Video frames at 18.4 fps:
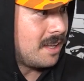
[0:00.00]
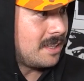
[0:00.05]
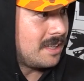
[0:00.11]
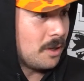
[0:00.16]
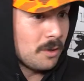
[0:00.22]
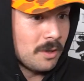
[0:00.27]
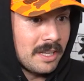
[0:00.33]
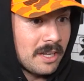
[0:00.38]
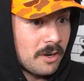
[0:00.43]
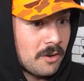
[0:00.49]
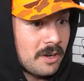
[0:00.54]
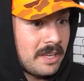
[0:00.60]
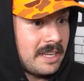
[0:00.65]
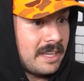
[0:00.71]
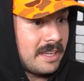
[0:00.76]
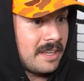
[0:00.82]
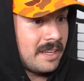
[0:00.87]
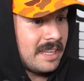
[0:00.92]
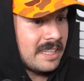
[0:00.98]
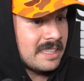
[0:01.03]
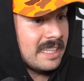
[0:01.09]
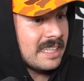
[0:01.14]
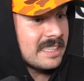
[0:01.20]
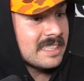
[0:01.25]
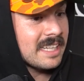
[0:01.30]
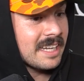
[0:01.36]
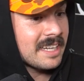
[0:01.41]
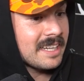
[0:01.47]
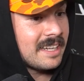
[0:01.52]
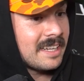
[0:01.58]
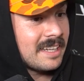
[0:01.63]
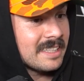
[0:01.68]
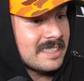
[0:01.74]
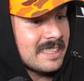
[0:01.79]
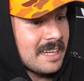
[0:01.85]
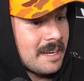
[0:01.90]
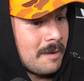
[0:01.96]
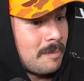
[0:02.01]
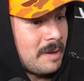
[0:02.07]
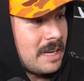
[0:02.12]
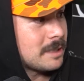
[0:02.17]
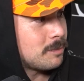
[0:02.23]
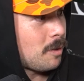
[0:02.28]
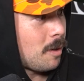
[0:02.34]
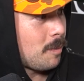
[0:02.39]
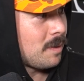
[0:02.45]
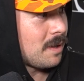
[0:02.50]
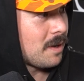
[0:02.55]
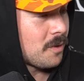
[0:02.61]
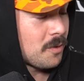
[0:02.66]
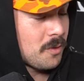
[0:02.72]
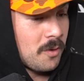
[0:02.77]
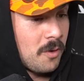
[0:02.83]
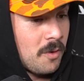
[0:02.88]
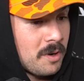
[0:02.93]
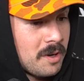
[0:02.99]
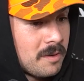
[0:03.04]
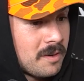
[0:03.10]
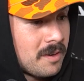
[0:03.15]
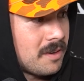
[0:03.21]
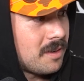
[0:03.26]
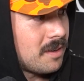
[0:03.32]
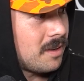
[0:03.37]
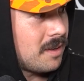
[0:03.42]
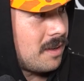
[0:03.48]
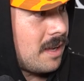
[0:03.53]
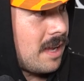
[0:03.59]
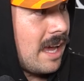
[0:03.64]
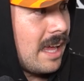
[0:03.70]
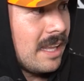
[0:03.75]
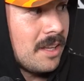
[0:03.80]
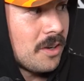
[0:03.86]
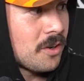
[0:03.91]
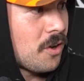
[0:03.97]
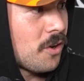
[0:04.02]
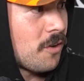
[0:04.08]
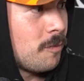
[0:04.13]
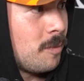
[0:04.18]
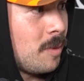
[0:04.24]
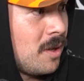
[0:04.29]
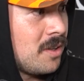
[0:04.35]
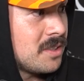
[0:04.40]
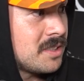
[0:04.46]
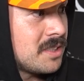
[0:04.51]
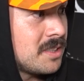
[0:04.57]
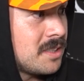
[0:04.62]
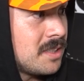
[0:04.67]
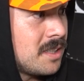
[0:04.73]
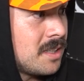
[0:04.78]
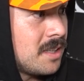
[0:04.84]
It's like a baseball player throwing hella curveballs.